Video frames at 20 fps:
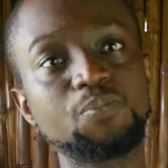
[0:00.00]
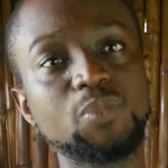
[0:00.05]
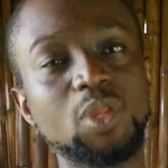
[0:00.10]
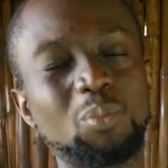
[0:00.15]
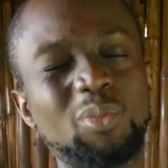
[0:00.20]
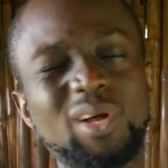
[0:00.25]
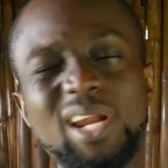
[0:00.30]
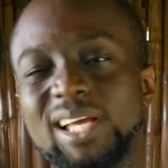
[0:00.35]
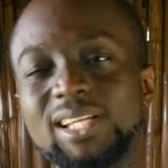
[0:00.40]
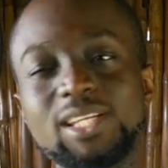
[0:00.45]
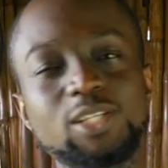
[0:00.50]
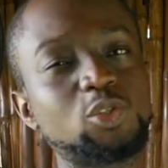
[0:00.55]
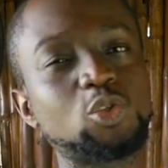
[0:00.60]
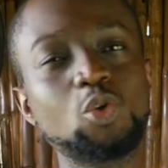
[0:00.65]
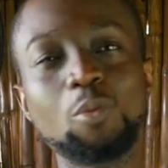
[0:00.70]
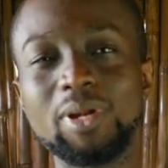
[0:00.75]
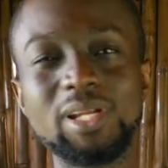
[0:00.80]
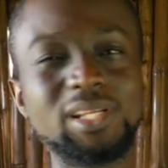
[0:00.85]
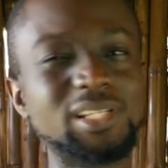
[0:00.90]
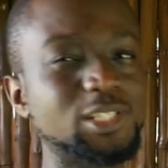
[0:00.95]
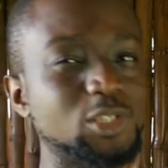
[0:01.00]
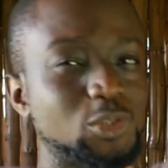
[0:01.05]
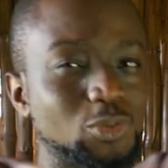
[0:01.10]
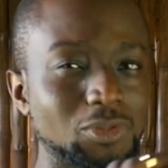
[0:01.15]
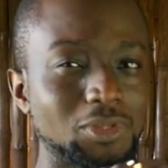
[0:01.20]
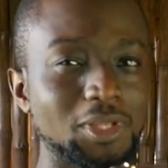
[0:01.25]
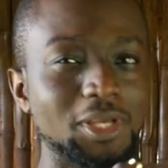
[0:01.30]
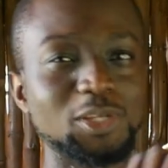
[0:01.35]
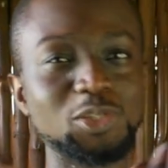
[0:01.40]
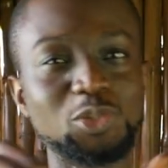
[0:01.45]
But like there's so many little
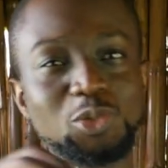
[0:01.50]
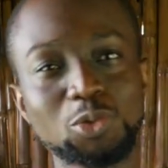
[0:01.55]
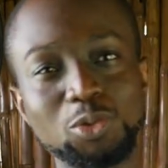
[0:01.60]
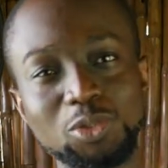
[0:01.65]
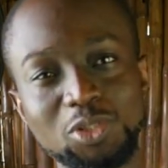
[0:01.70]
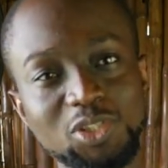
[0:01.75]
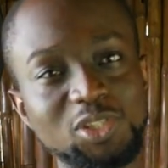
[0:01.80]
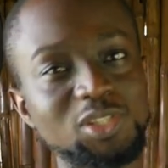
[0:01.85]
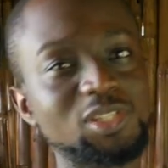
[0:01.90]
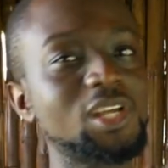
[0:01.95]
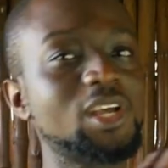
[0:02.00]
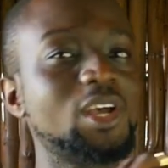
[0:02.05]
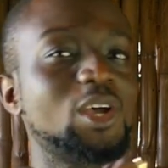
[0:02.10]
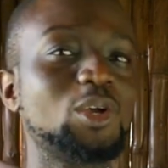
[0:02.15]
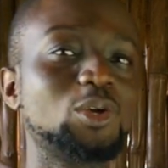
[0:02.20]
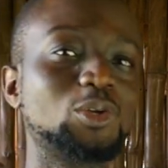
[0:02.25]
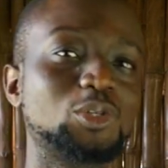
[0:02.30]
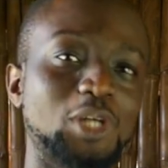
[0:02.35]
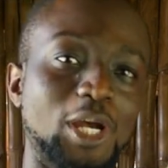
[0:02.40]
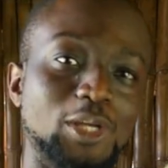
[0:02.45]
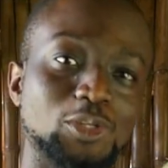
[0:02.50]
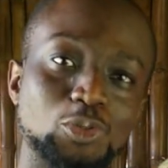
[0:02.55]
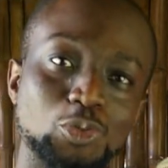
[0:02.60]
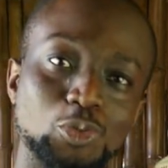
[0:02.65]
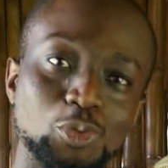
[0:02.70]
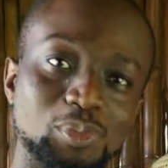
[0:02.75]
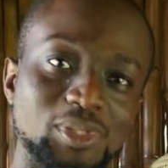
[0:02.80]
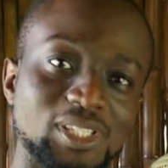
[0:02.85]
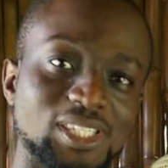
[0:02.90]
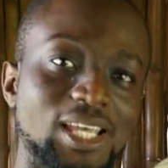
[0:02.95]
things, just you're trying to do
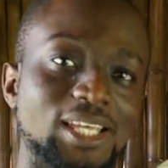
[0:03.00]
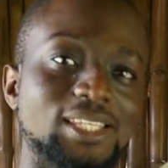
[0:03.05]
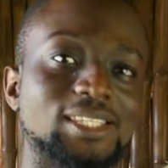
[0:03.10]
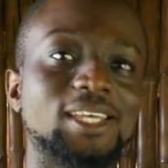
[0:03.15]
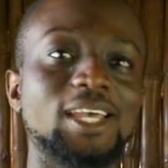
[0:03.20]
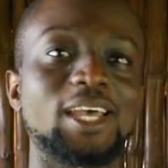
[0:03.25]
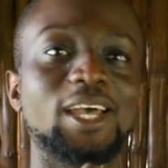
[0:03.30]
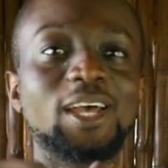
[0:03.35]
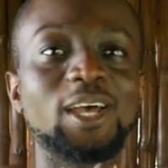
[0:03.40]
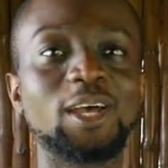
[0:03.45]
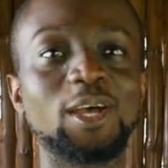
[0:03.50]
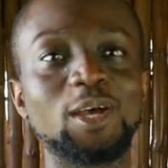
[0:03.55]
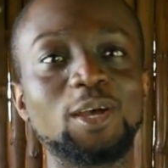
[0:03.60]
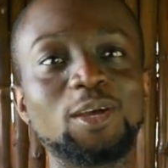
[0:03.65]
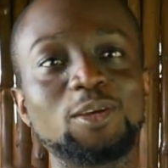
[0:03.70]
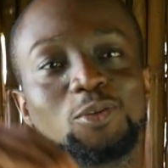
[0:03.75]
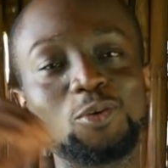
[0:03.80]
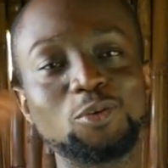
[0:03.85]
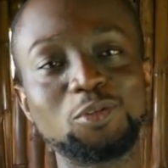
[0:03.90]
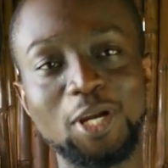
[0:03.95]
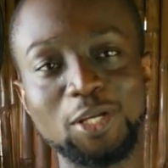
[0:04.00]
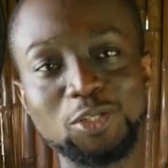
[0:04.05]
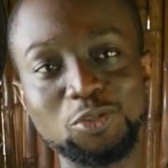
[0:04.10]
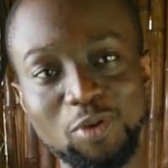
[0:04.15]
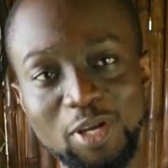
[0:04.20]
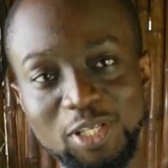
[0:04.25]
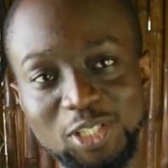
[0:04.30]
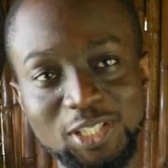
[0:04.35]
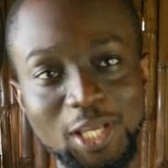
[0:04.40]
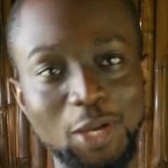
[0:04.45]
business here, trying to
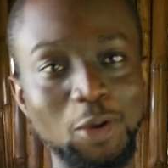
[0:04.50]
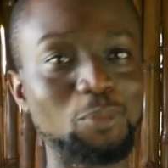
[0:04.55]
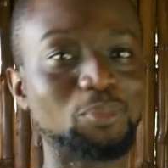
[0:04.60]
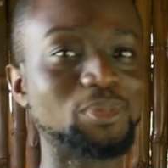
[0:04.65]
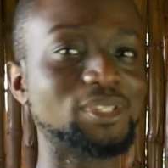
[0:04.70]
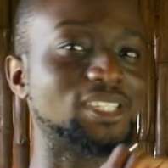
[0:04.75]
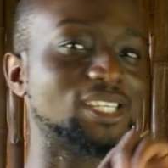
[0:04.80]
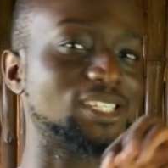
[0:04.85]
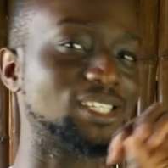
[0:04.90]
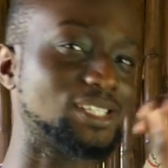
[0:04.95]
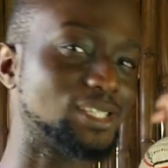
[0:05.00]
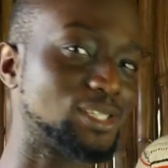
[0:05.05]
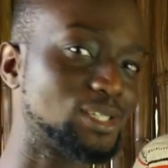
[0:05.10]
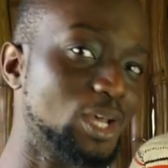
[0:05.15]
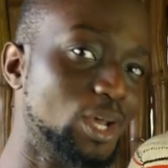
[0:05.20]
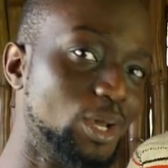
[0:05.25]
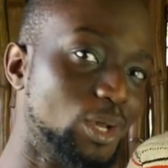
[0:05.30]
register your businesses.